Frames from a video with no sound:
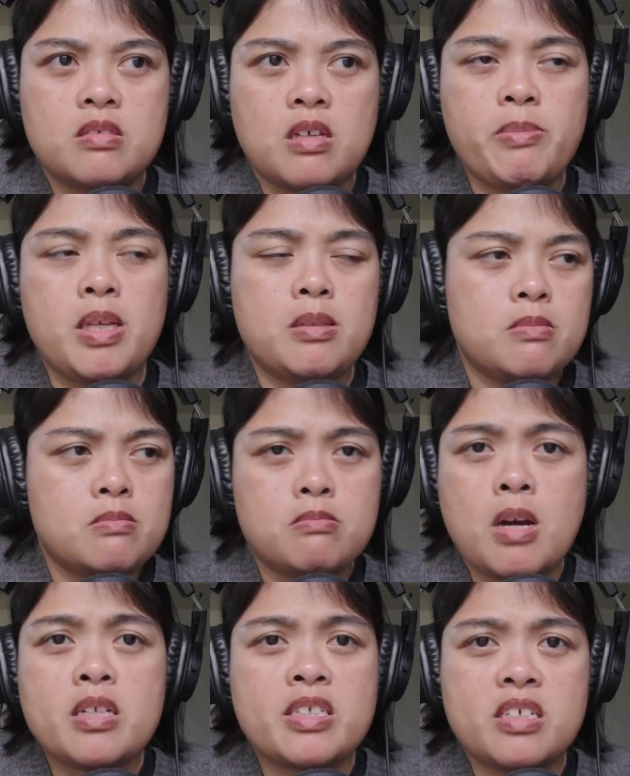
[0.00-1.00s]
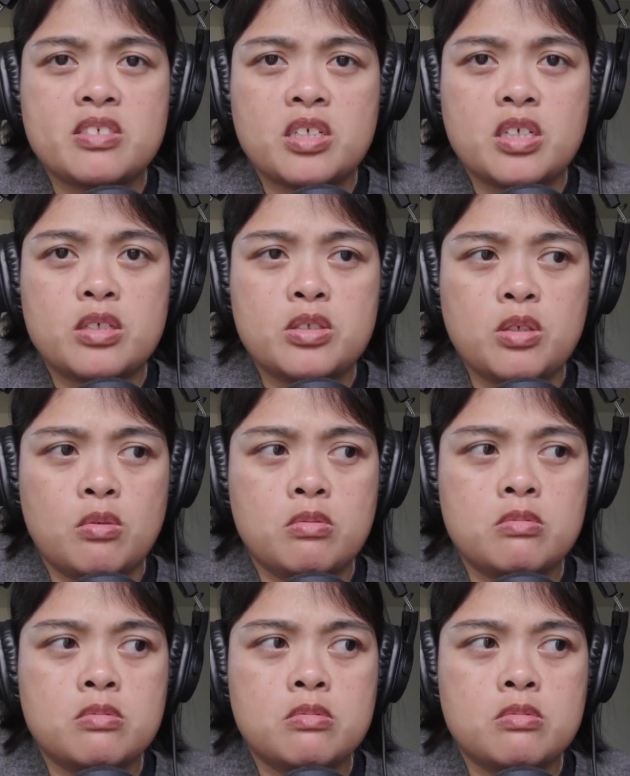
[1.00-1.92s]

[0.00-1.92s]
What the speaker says: I mean, mocktails are good too.